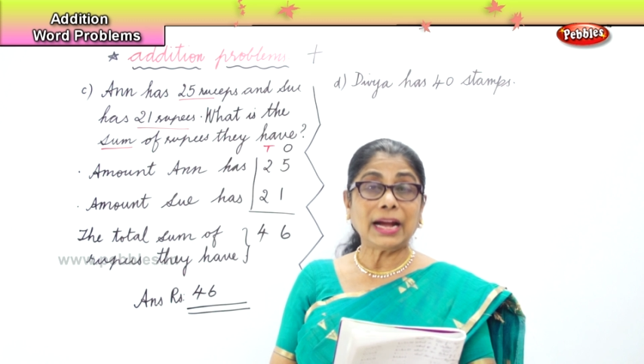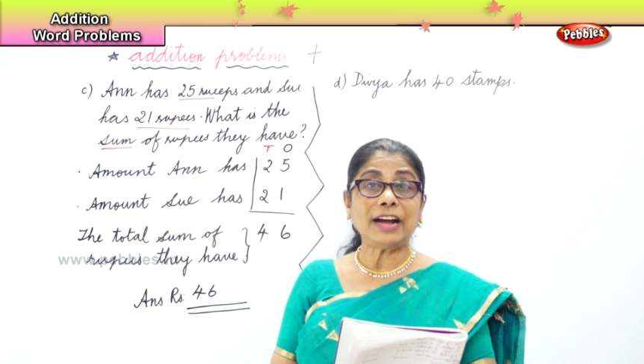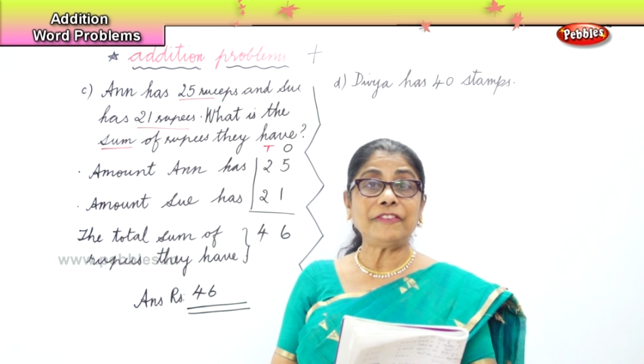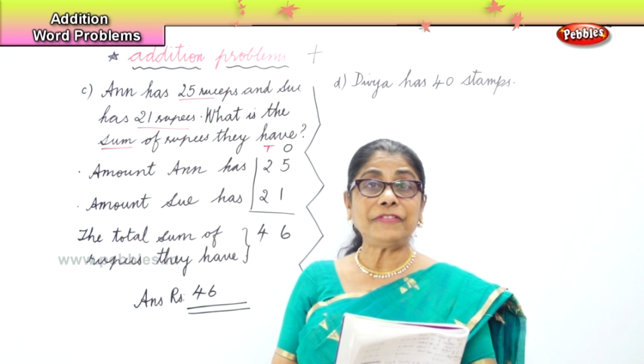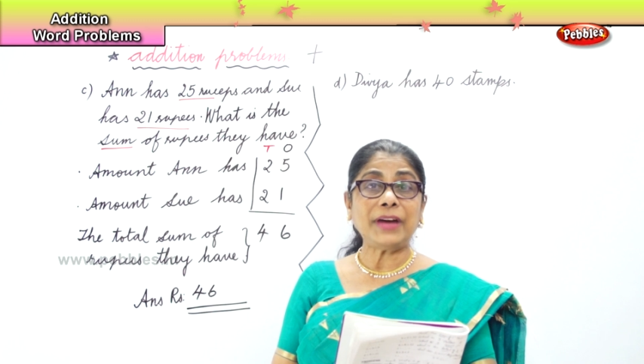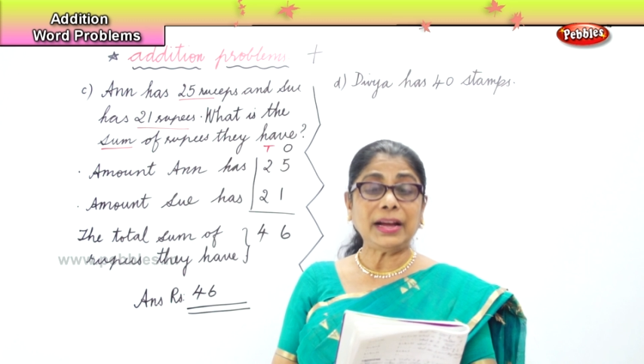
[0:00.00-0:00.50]

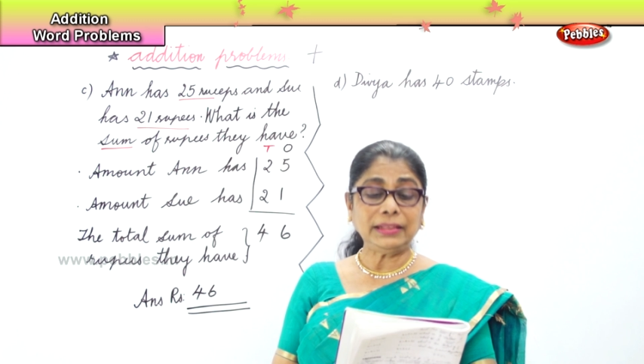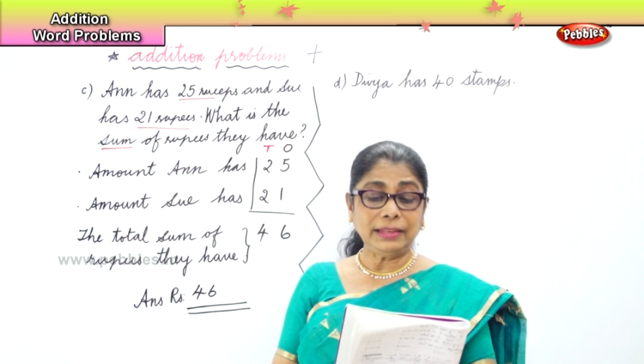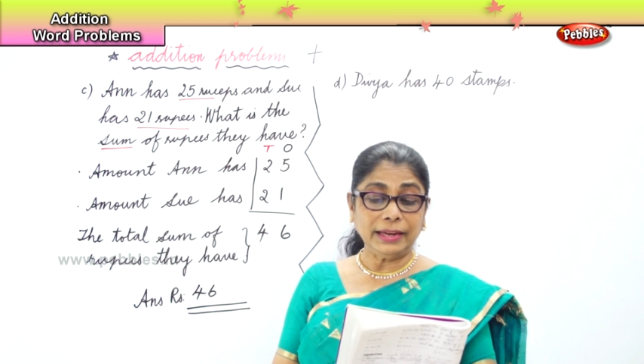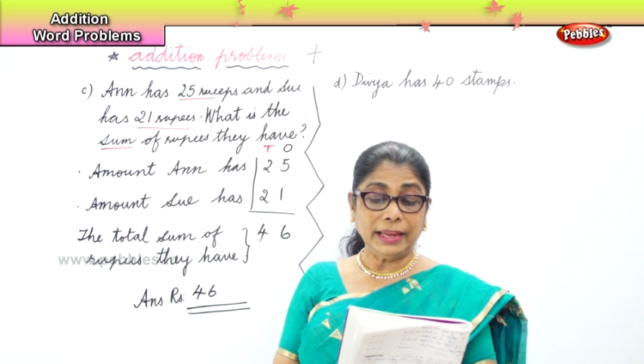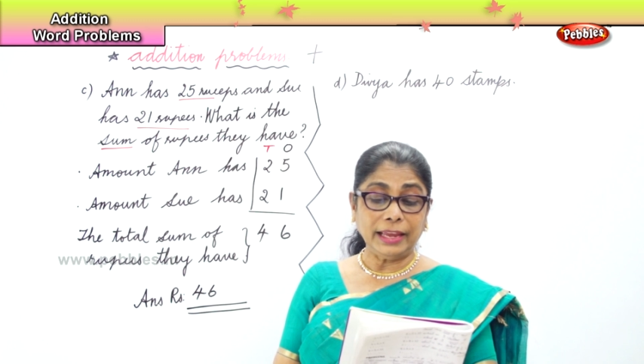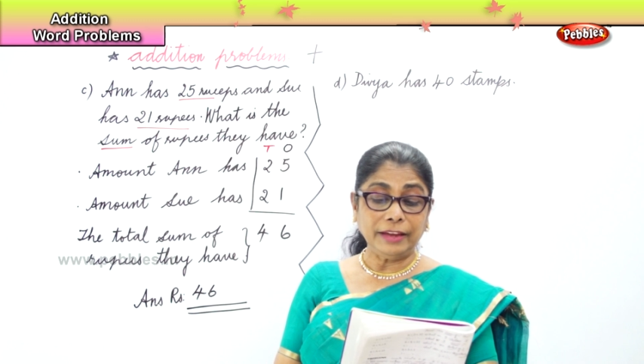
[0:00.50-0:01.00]
her
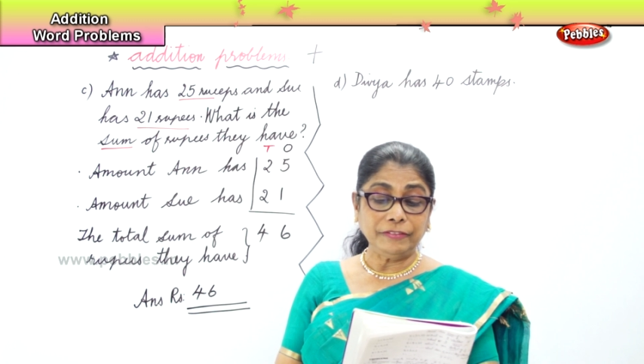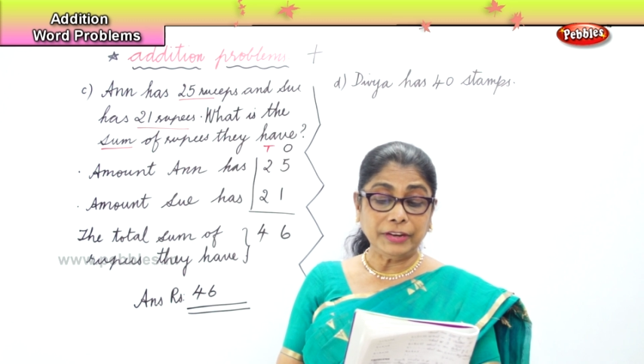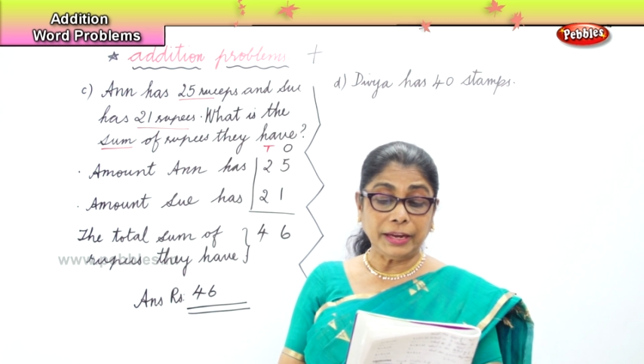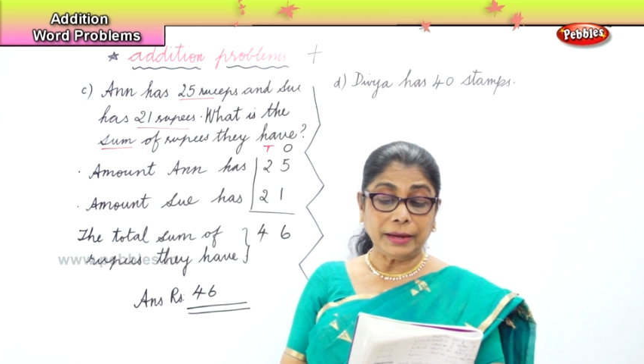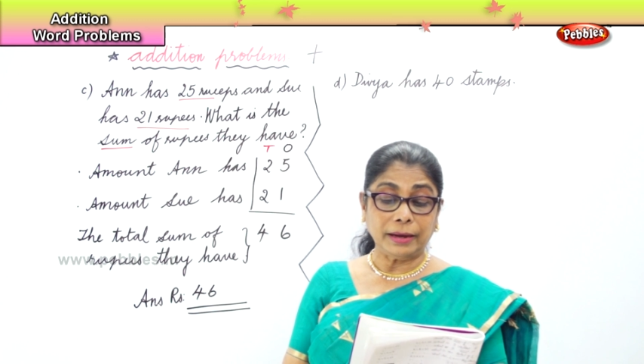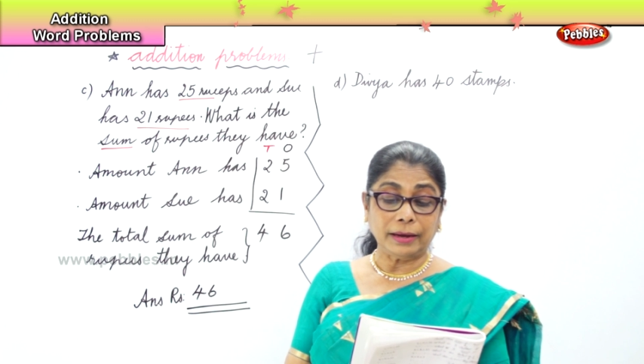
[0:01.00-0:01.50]
father gave
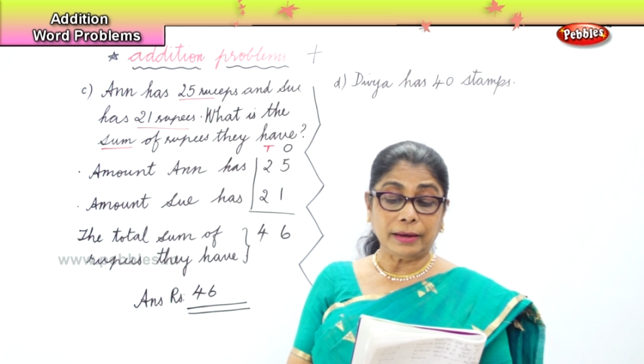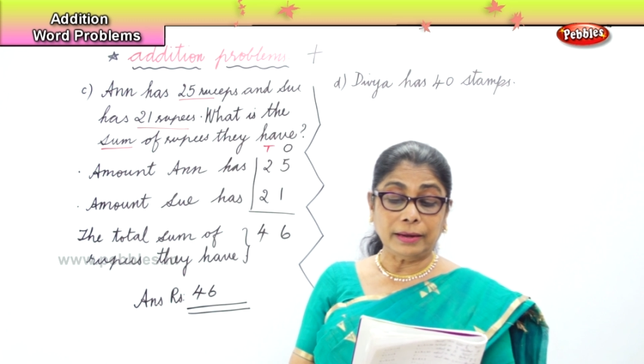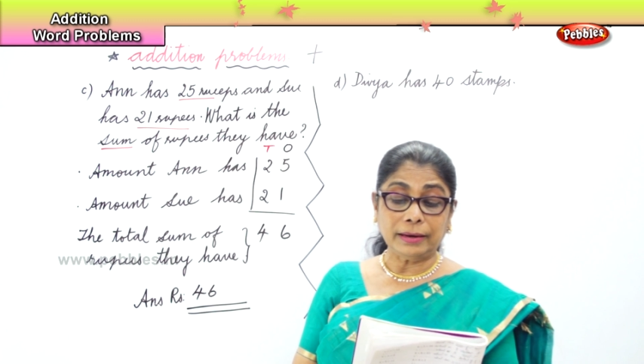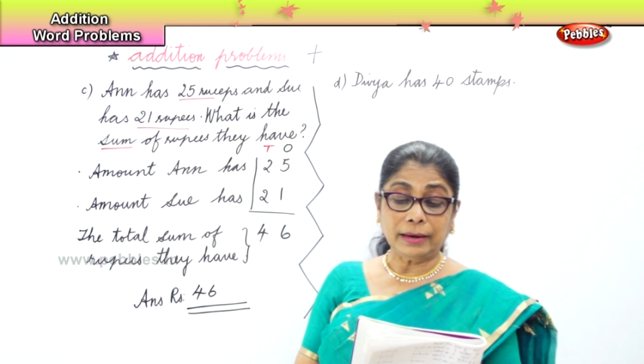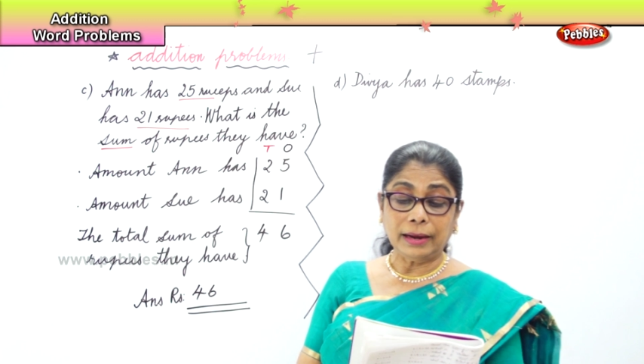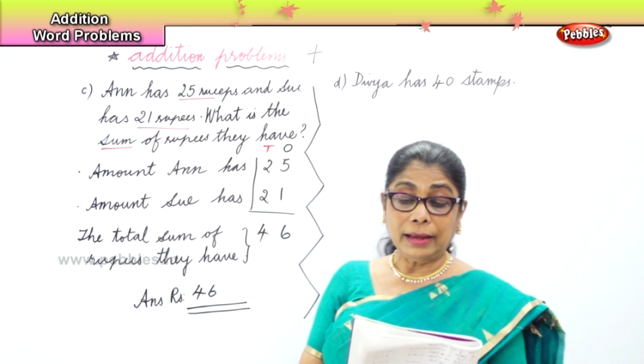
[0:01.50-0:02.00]

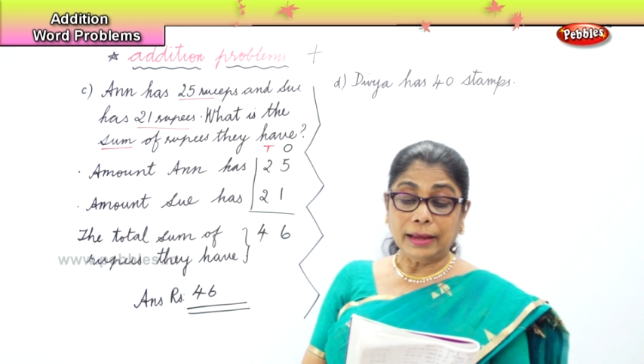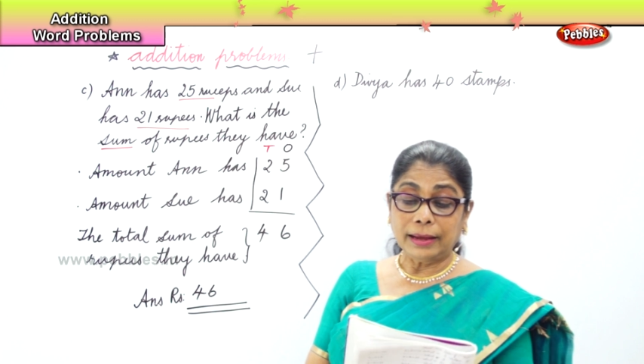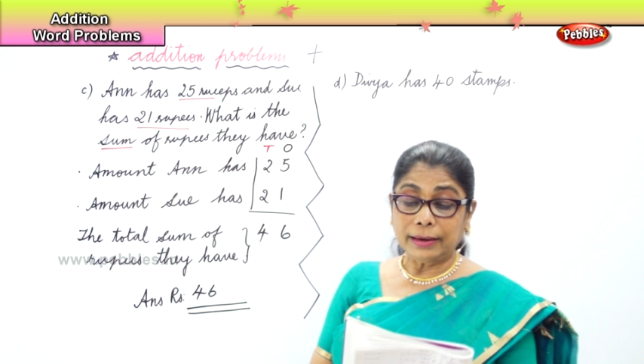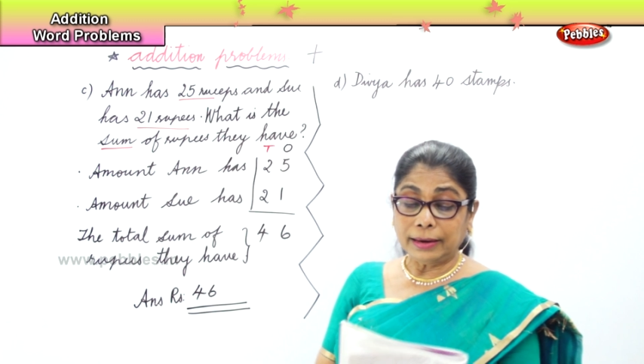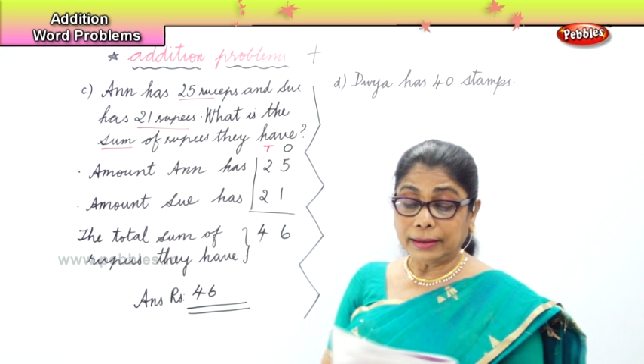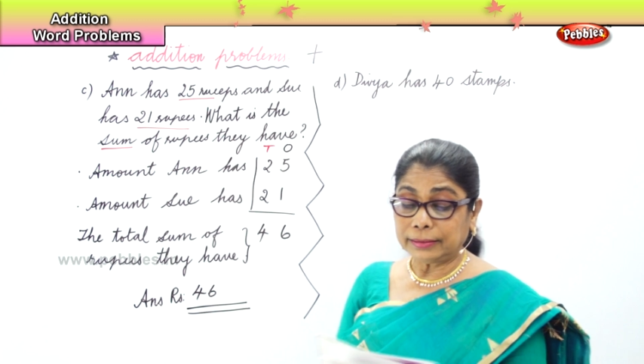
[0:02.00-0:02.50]
her
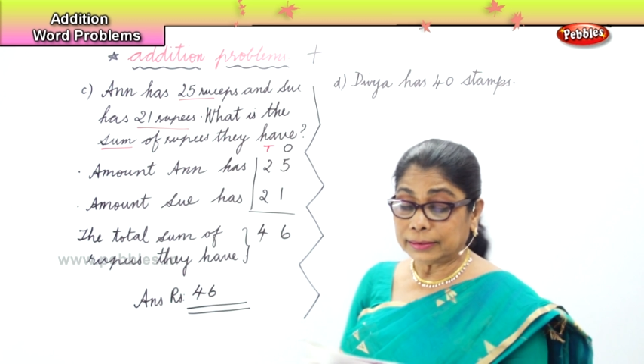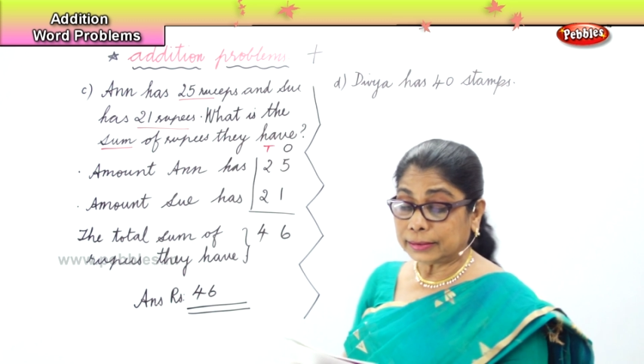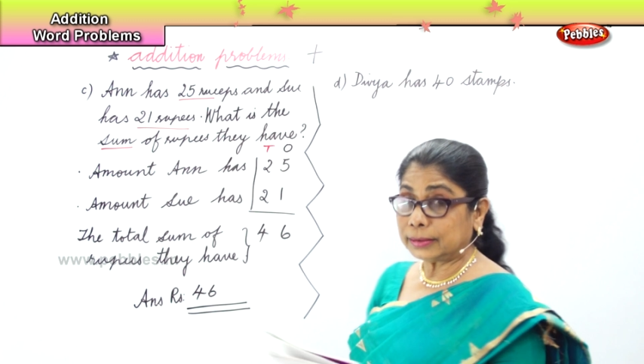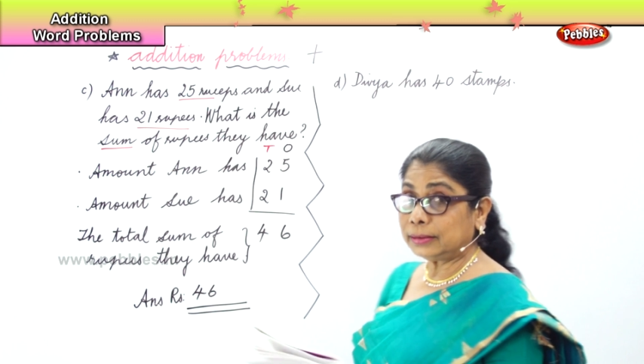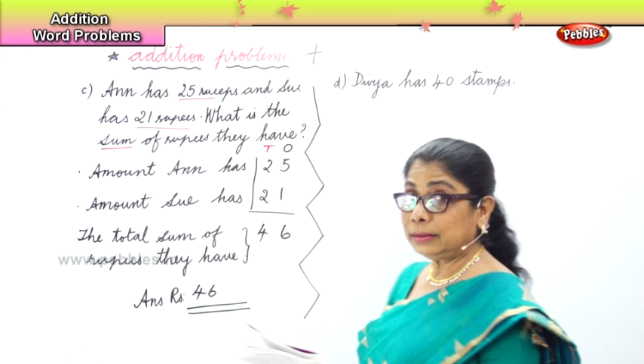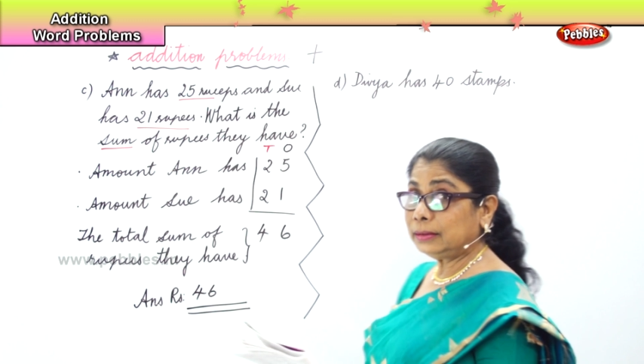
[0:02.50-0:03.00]

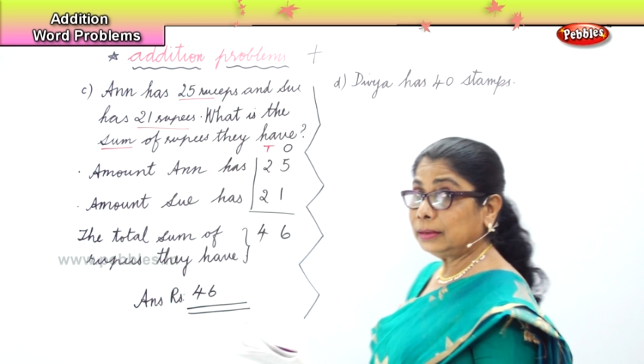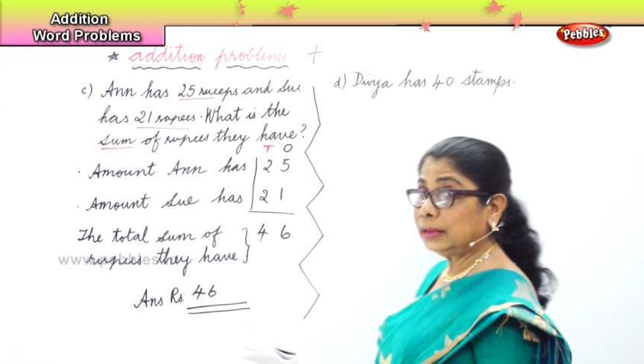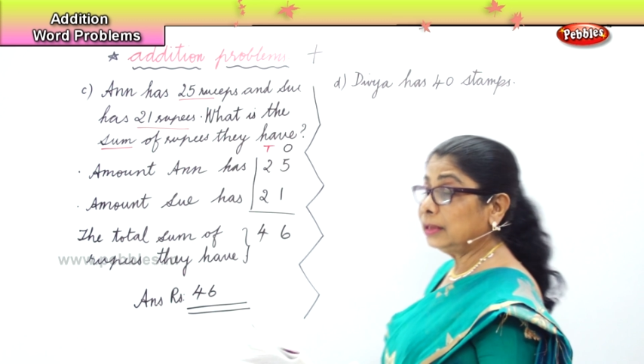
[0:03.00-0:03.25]
another